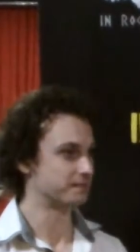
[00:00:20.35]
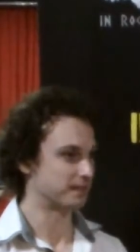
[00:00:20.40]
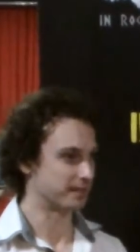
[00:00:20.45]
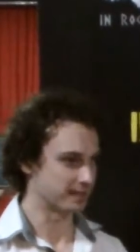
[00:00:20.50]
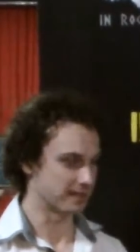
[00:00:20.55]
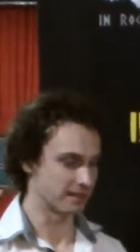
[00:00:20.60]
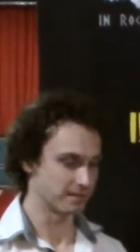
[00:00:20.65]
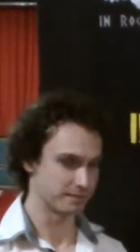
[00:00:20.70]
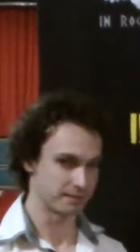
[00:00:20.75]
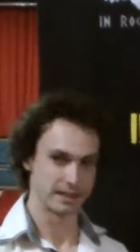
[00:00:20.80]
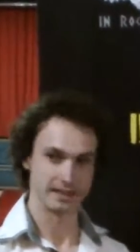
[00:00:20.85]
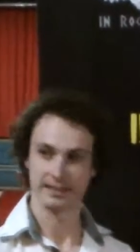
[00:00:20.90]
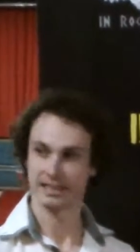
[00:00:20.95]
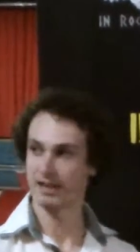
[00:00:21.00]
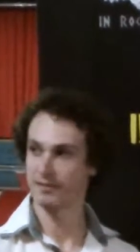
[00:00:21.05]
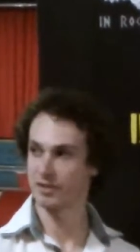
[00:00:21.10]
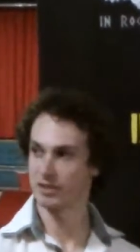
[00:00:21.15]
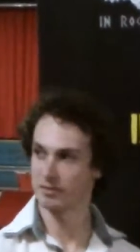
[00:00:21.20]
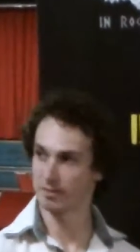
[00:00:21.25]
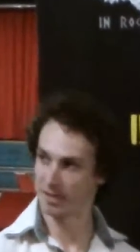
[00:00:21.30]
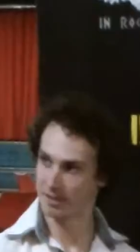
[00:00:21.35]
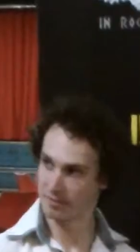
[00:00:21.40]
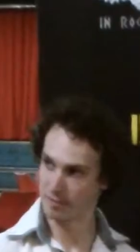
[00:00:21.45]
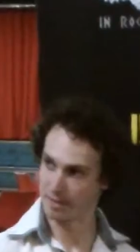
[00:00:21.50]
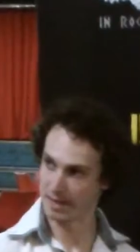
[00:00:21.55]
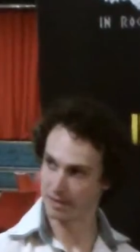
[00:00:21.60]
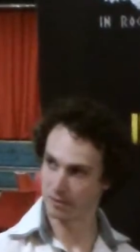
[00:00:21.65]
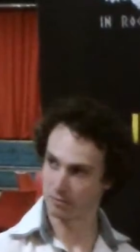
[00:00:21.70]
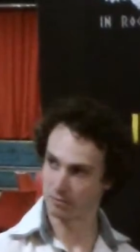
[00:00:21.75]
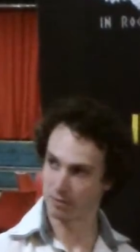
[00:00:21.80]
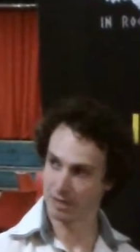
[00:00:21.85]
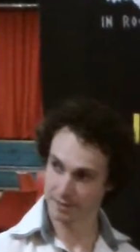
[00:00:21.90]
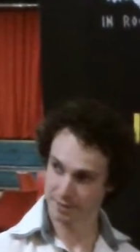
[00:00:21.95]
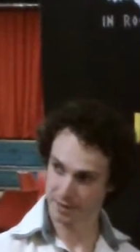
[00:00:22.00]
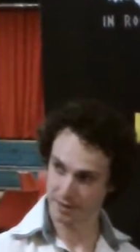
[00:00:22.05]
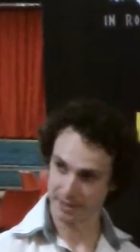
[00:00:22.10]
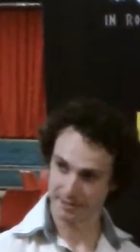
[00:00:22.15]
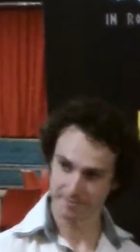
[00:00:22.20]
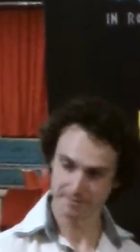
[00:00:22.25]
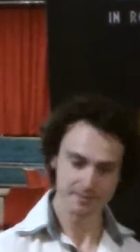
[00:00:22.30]
funnily enough, and Kev used to play for a band called
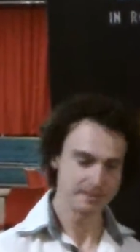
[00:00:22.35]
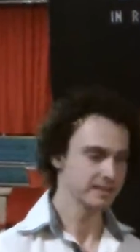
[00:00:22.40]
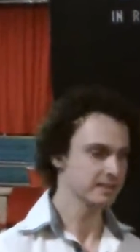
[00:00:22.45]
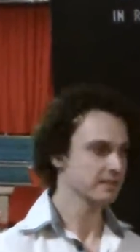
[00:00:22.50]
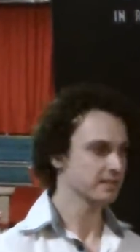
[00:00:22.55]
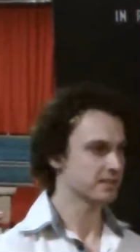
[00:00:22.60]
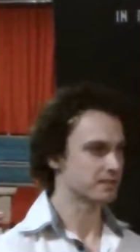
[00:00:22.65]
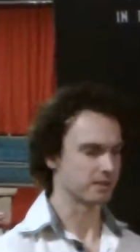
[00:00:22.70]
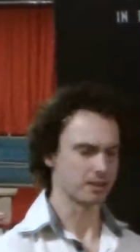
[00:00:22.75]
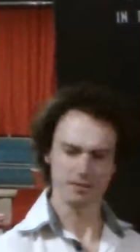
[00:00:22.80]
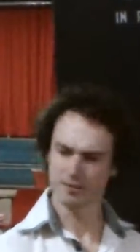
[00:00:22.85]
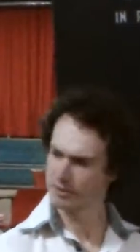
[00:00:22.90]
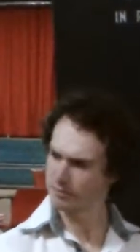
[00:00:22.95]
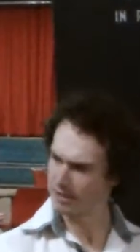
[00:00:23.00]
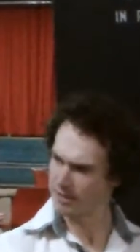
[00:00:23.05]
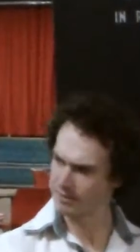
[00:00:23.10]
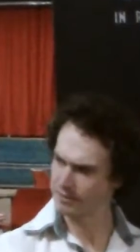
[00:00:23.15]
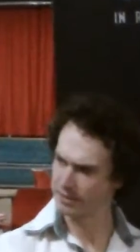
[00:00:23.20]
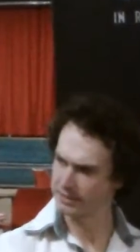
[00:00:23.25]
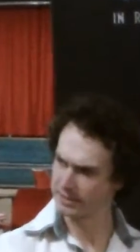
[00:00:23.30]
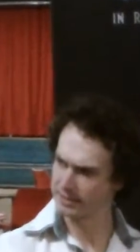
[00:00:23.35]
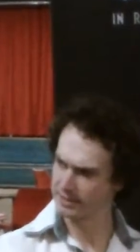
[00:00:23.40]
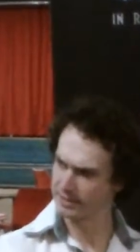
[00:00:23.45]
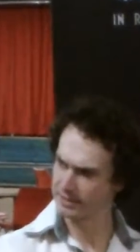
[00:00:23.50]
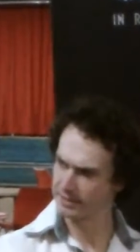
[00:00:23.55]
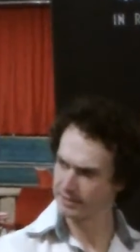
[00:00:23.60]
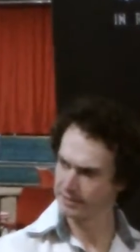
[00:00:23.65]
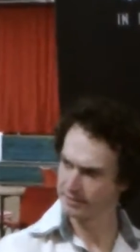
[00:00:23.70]
Raven Eye. So I don't think Raven Eye did it, did they?